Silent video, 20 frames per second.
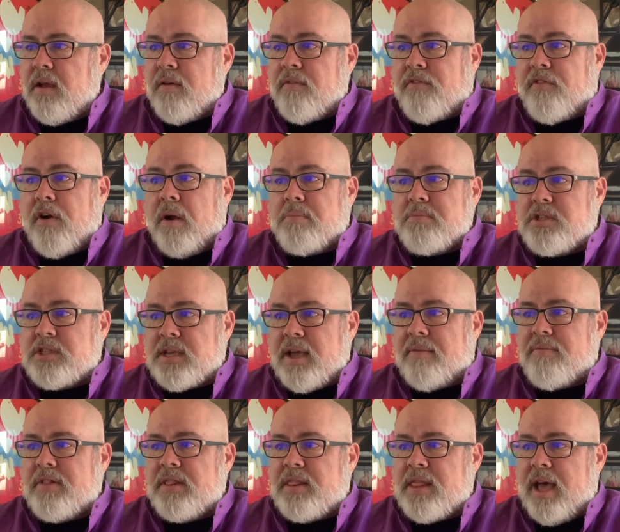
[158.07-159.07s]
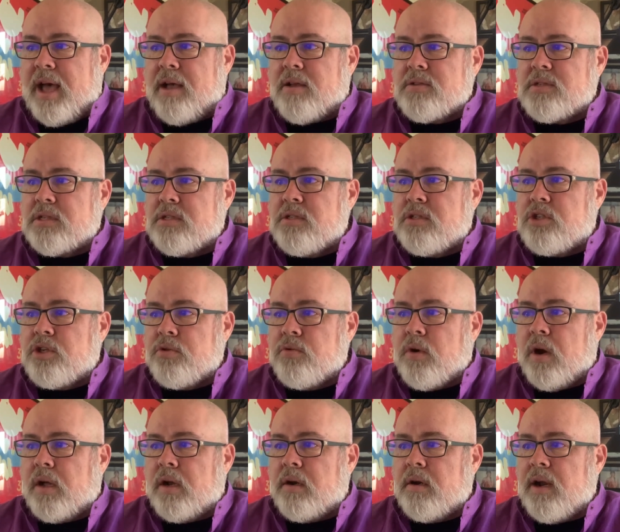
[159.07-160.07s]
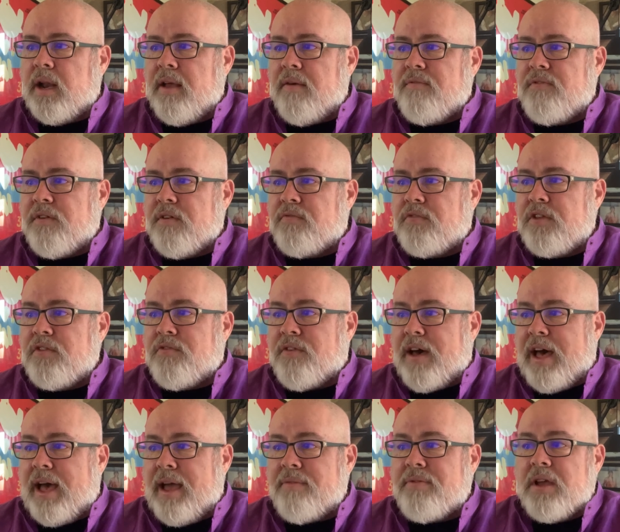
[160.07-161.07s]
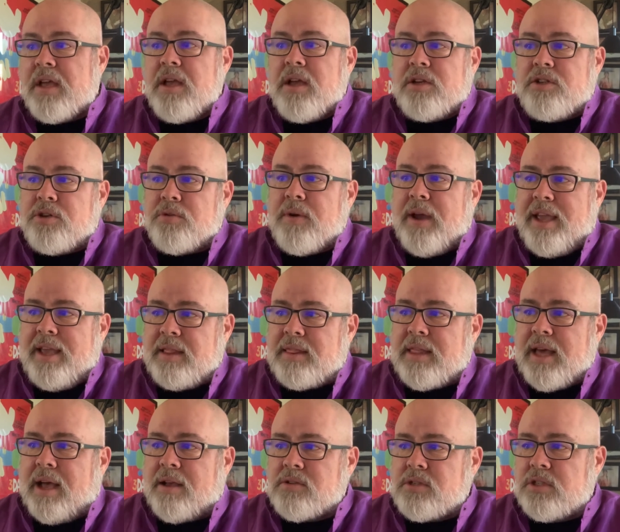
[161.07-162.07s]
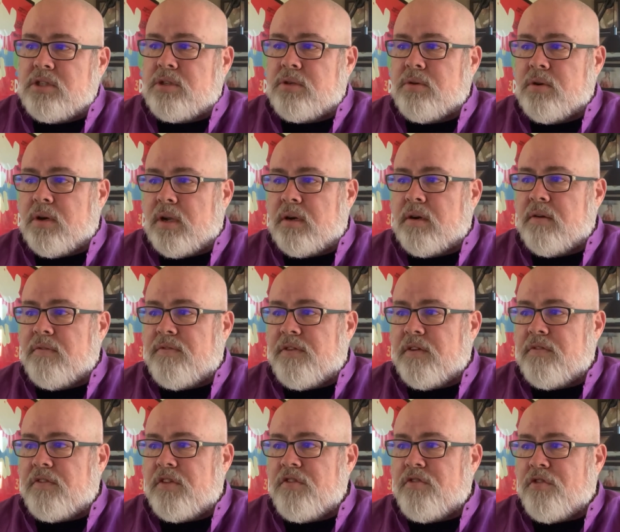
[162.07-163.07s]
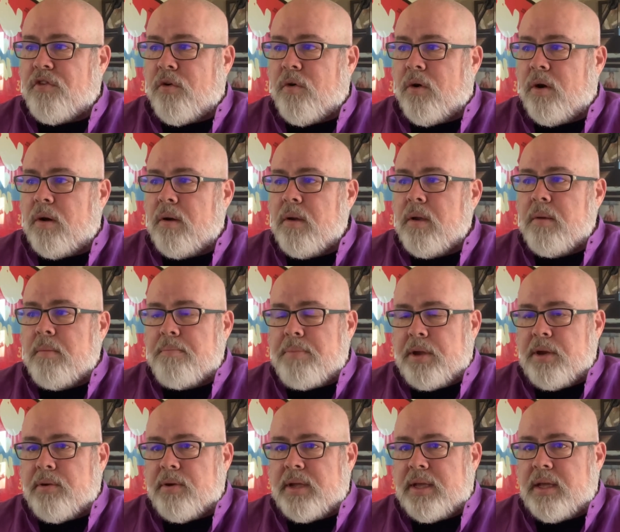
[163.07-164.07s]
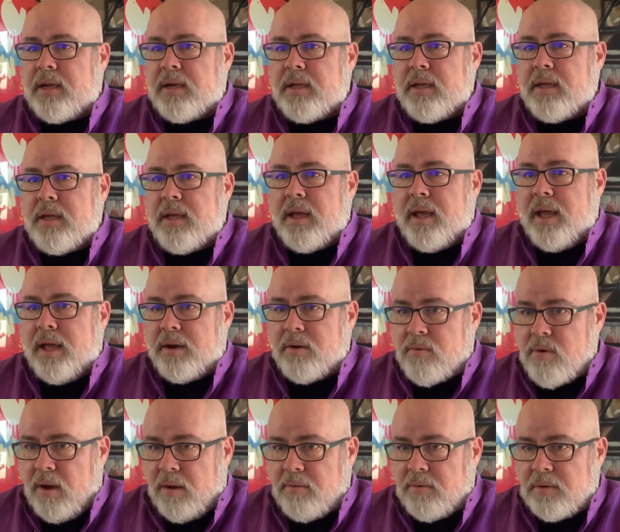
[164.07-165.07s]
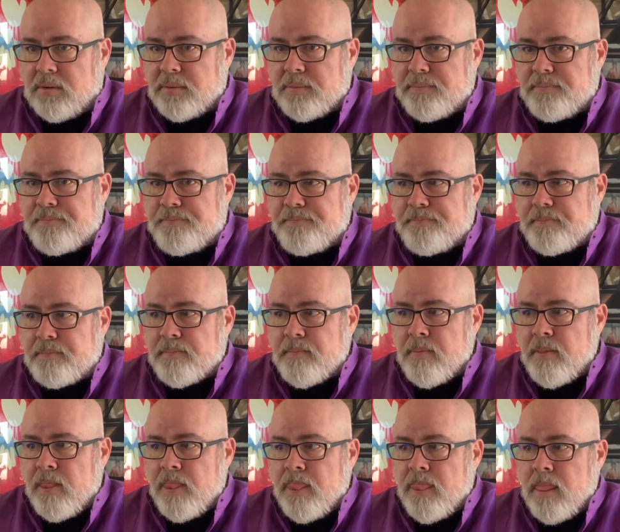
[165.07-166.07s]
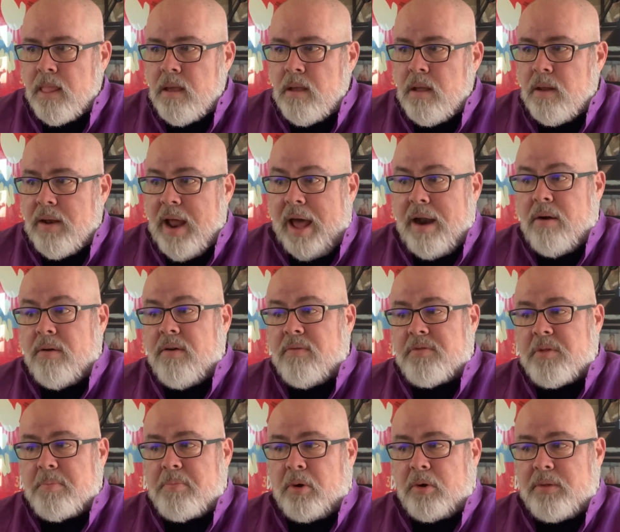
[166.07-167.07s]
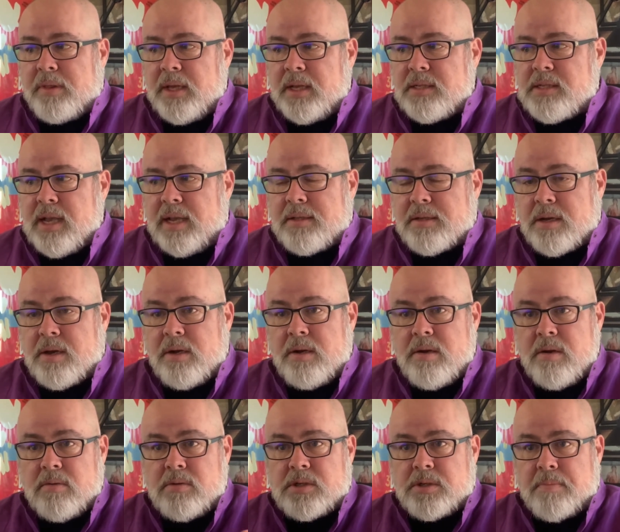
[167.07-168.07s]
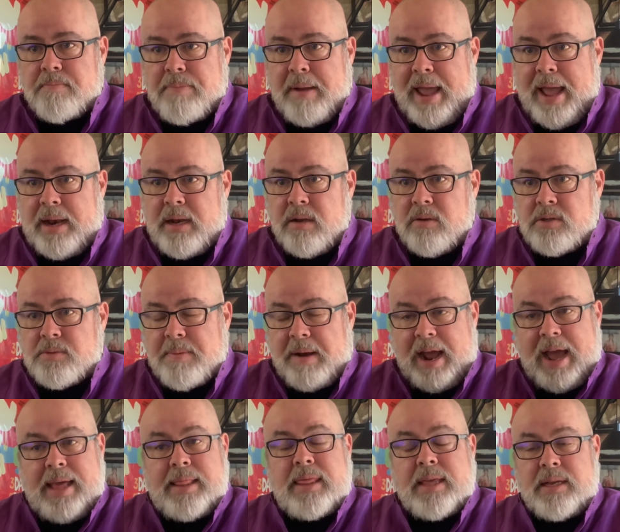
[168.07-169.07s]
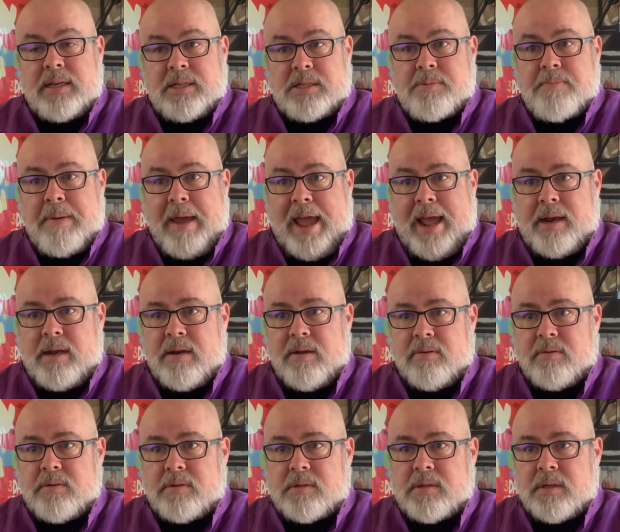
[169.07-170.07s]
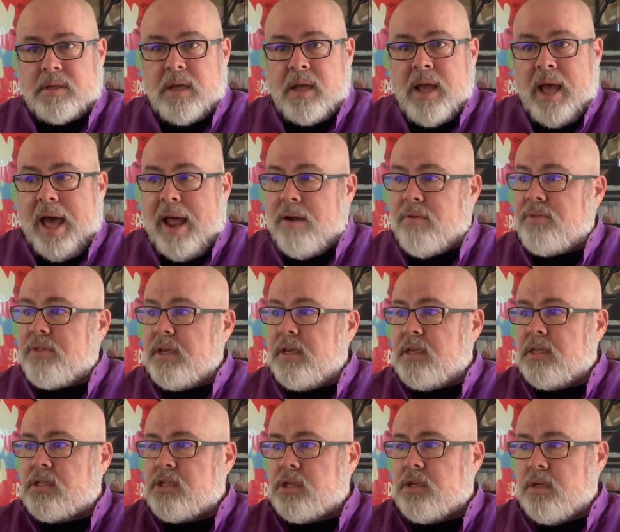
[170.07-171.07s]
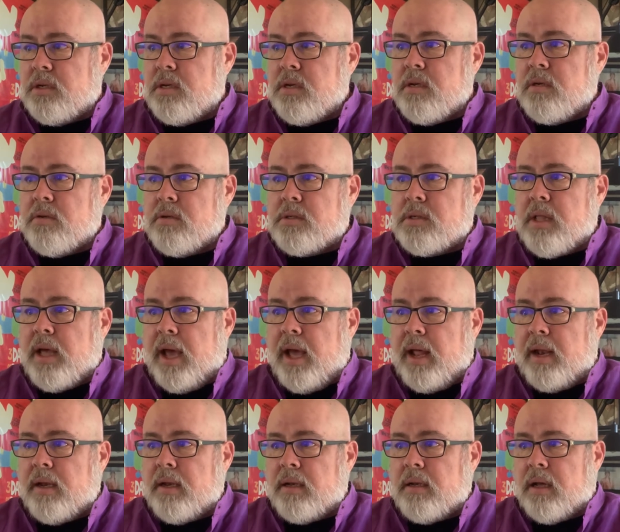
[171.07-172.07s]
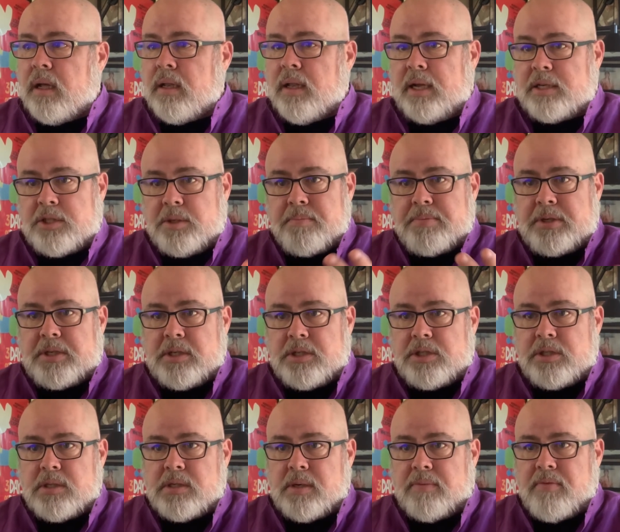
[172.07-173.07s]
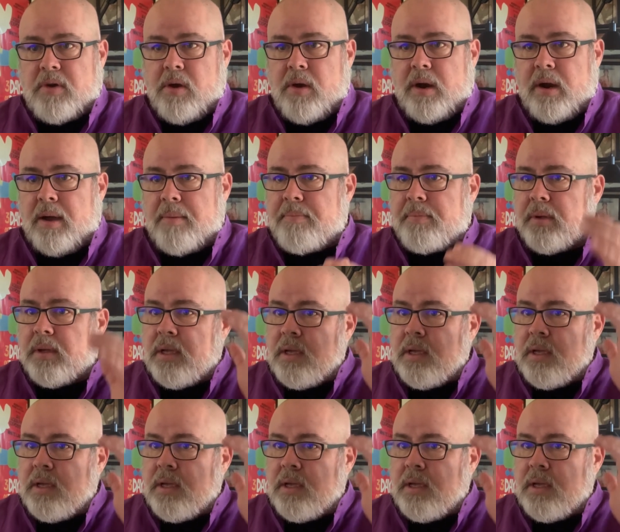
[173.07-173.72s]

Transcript: from 7,255 to 8,254, period, end quote. Now, I don't know if the board thinks that's good news or bad news, but I think it's bad news. I don't think it's good news that election petitions have gone up.